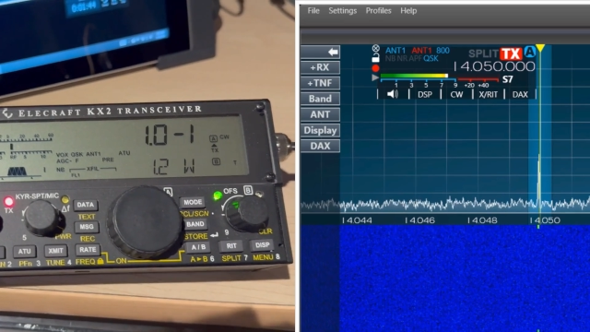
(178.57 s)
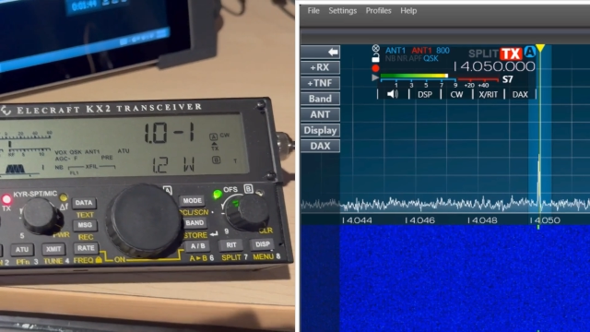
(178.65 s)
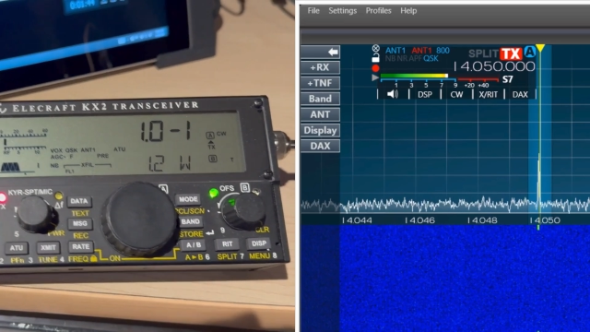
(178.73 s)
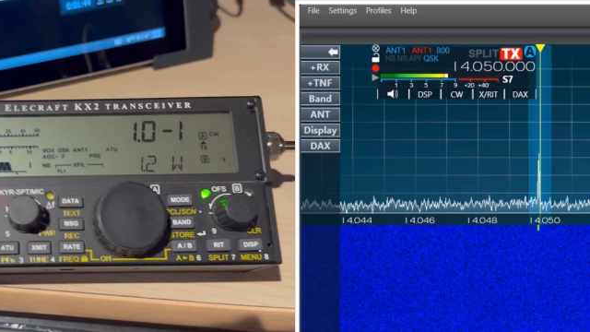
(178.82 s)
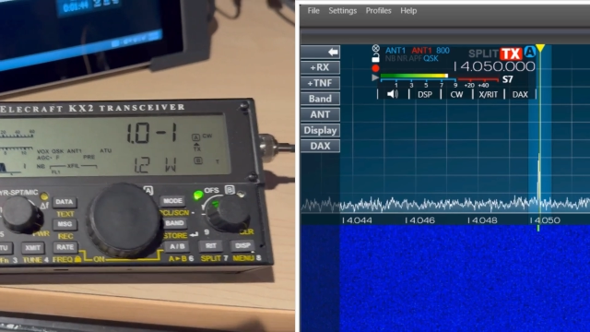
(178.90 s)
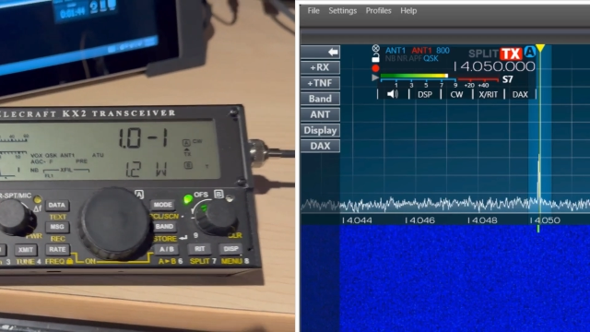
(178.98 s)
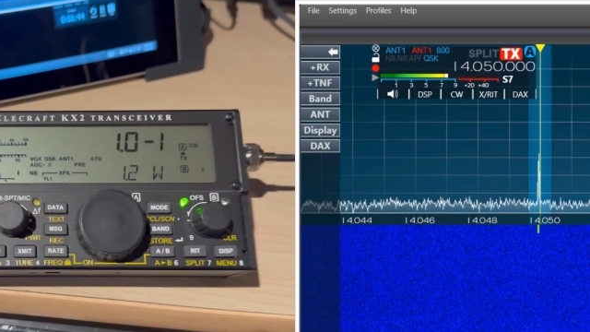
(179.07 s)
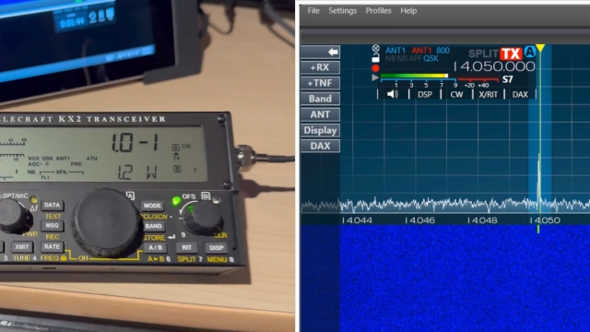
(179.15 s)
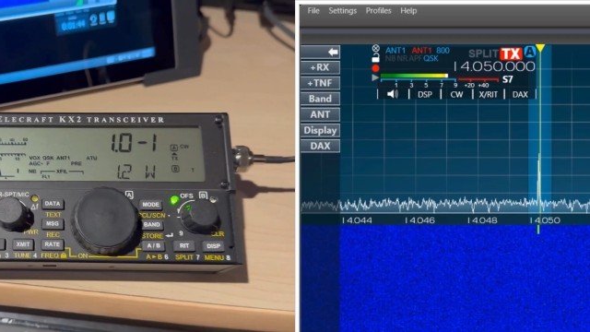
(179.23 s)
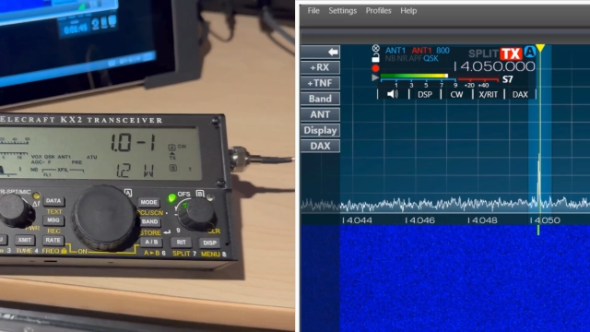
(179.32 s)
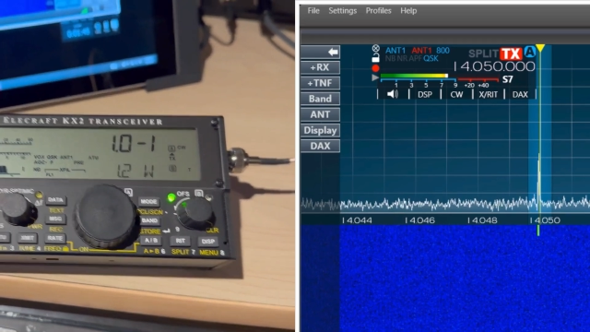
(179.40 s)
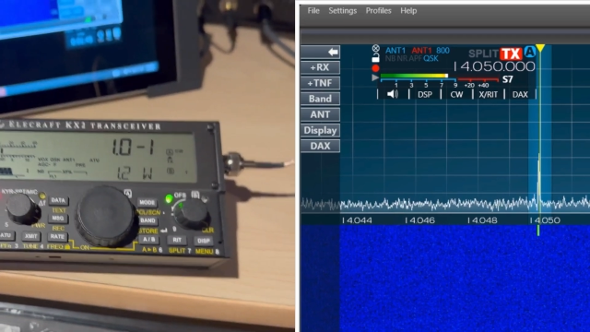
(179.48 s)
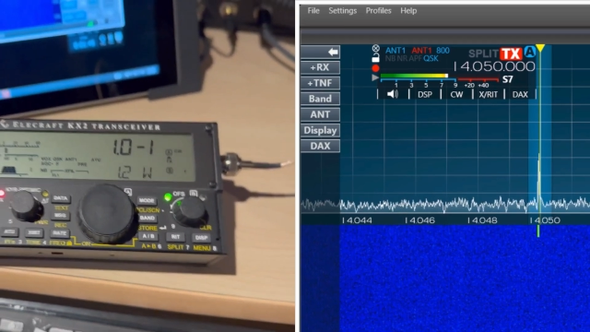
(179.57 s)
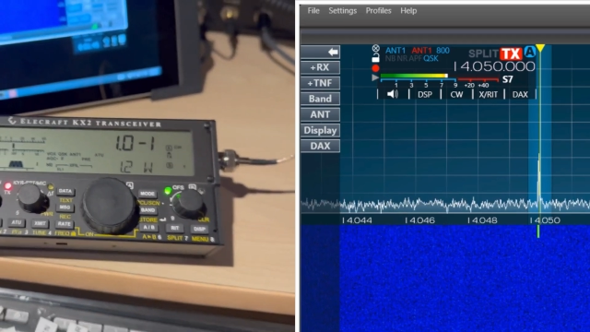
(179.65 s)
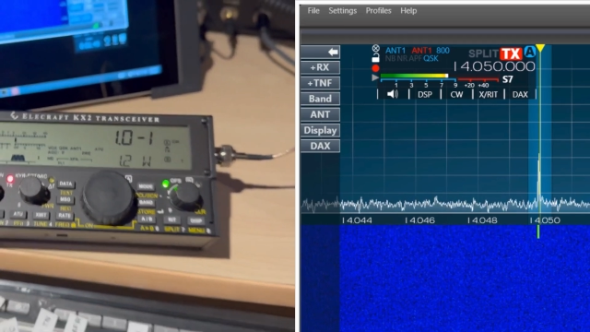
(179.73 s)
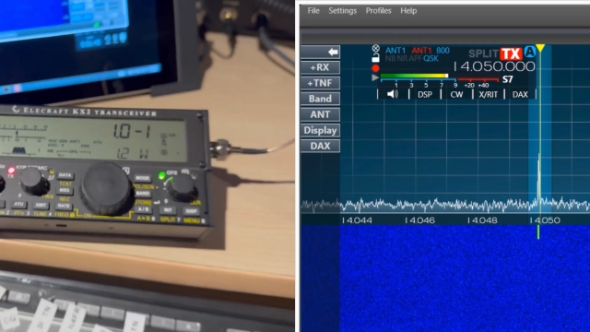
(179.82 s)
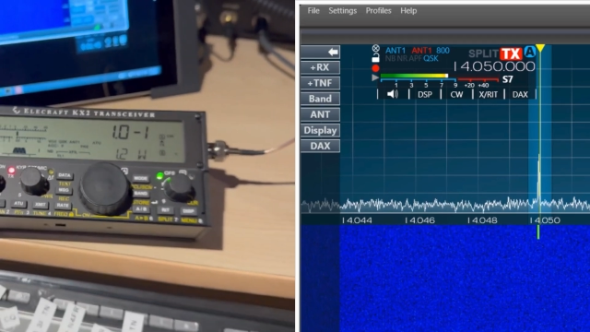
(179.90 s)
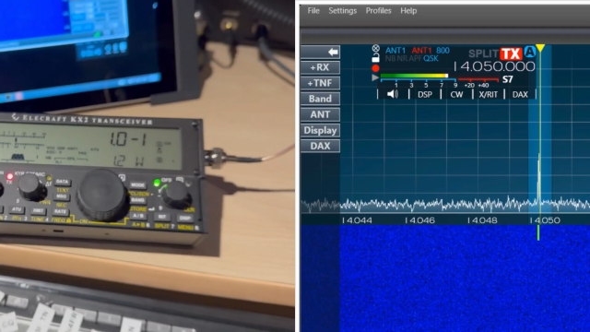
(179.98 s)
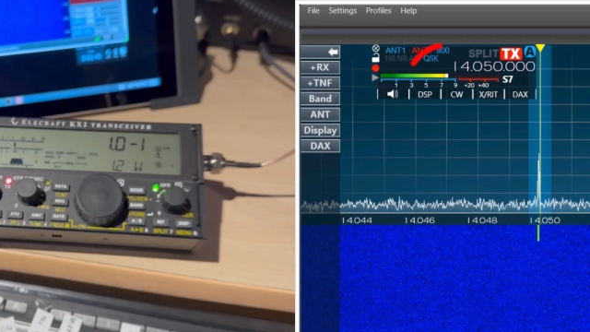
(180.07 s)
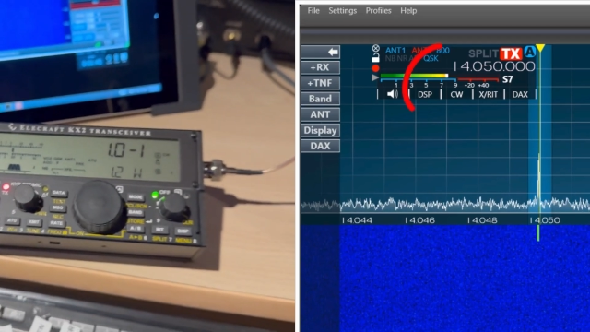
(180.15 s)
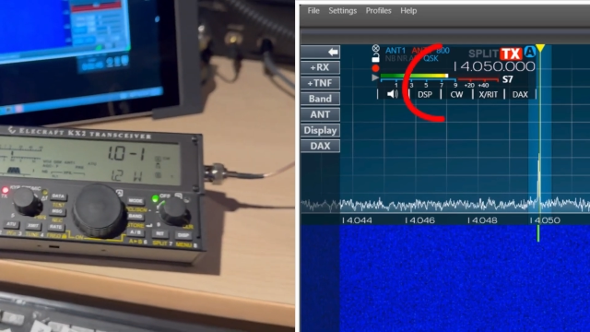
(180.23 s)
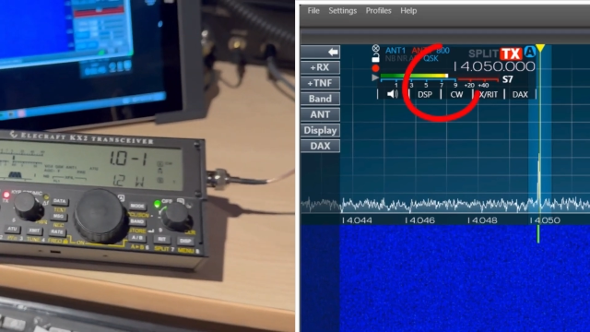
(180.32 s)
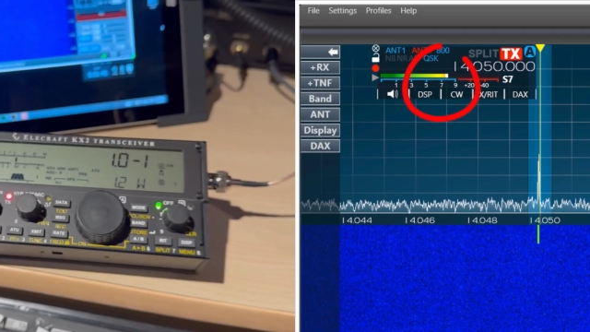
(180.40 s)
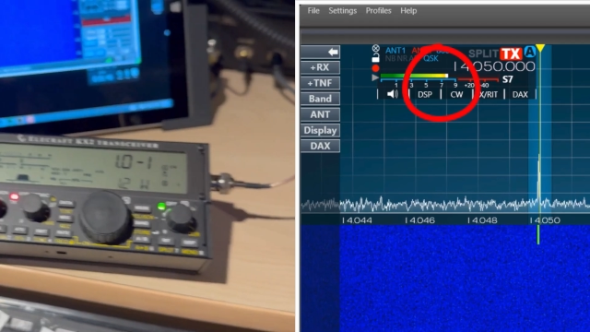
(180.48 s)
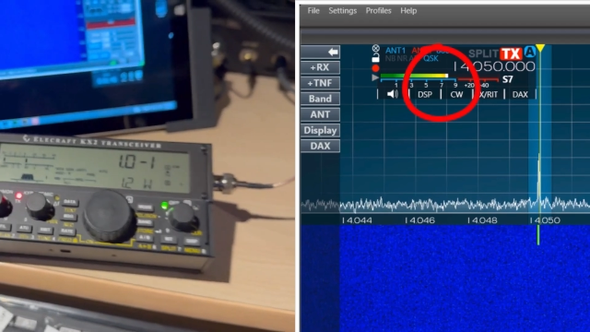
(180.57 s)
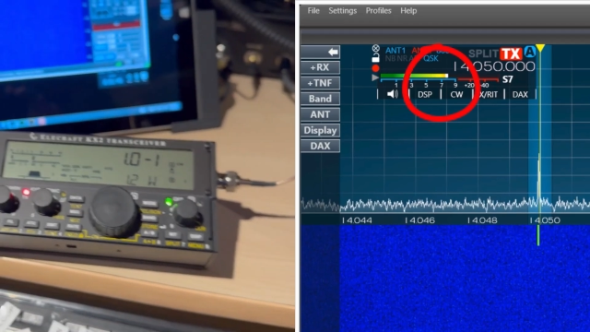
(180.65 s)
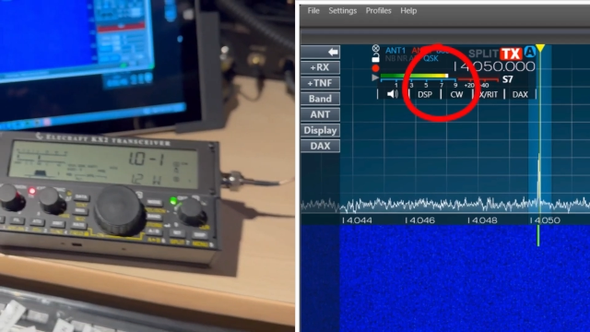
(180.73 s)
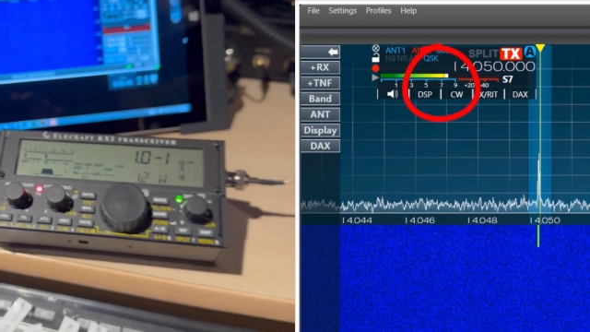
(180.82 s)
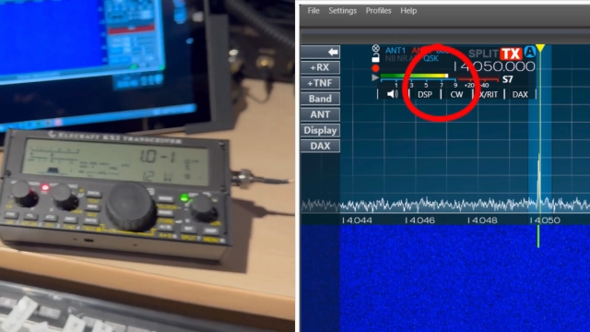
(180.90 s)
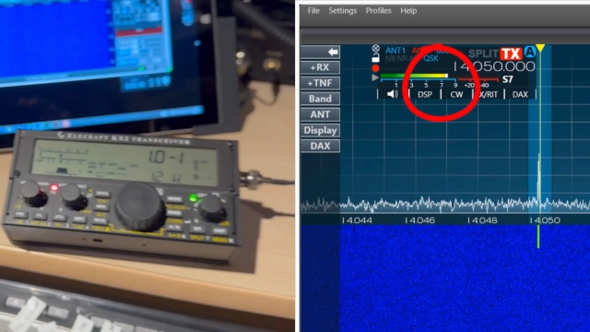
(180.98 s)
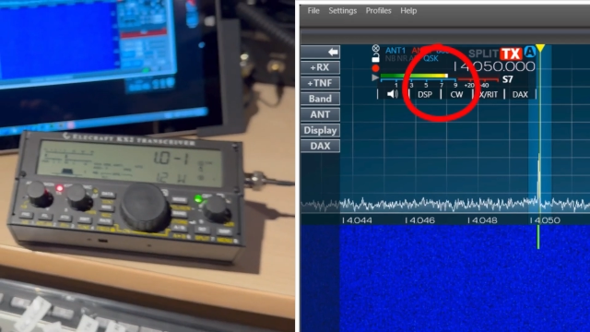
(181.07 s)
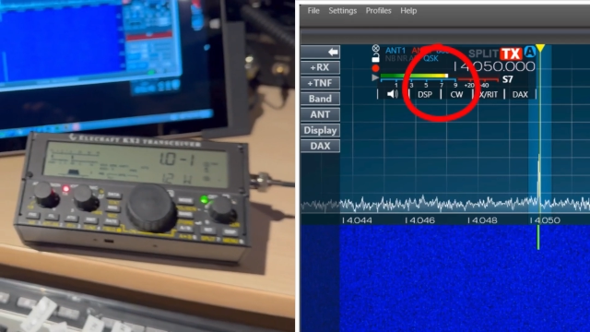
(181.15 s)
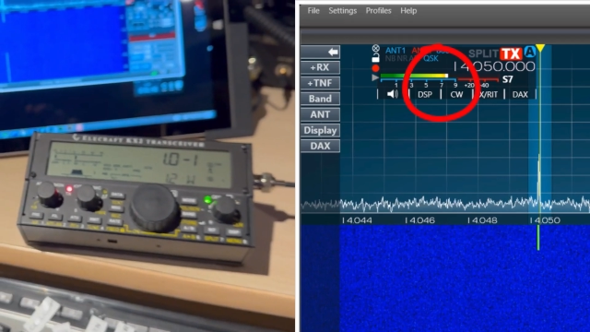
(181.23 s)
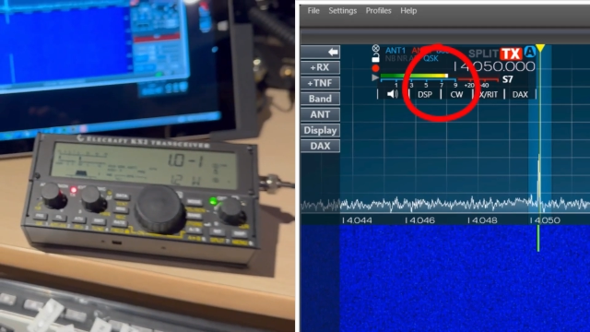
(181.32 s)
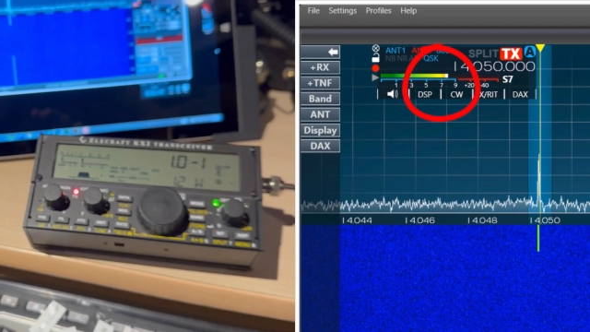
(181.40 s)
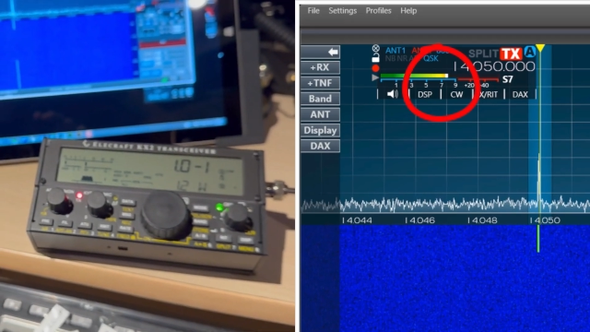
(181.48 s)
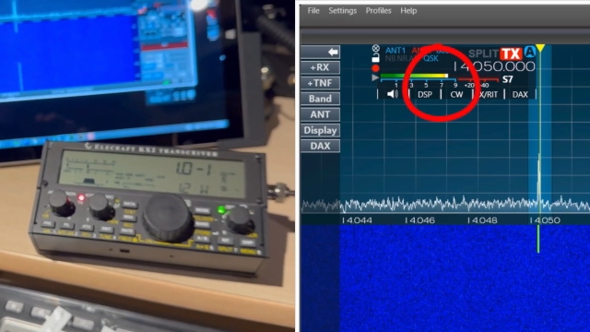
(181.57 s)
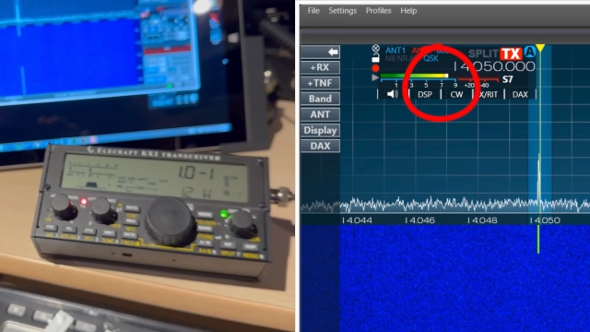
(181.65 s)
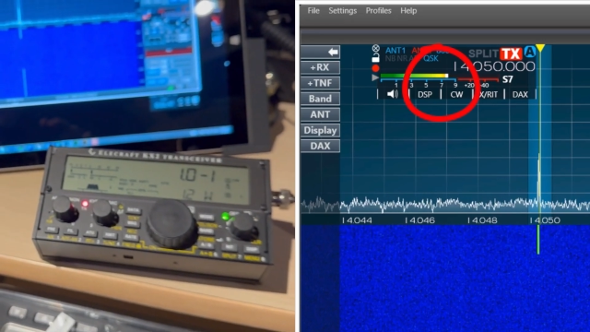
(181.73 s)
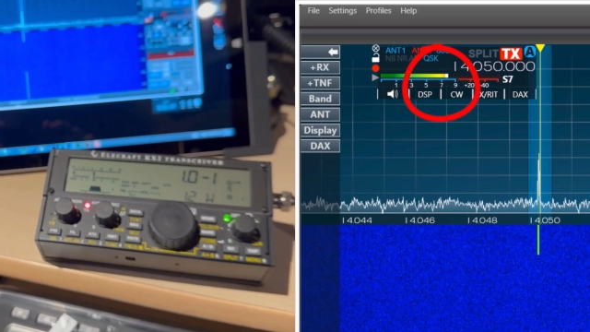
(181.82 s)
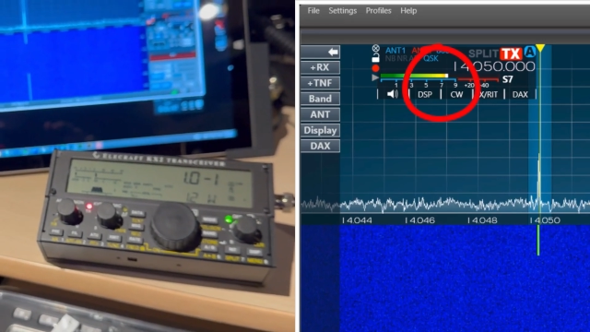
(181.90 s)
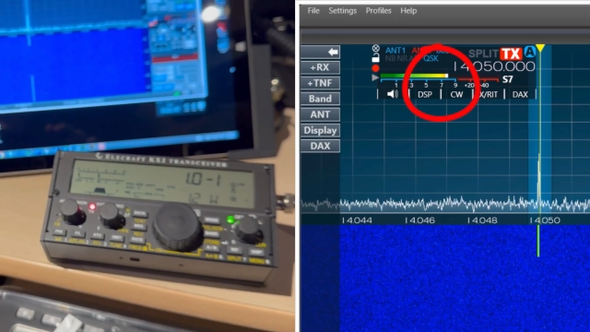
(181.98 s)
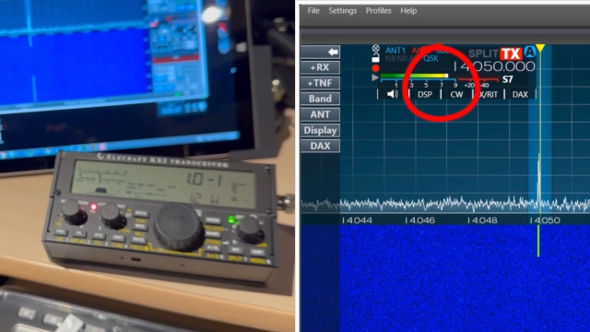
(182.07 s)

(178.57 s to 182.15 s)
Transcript: (no speaker visible)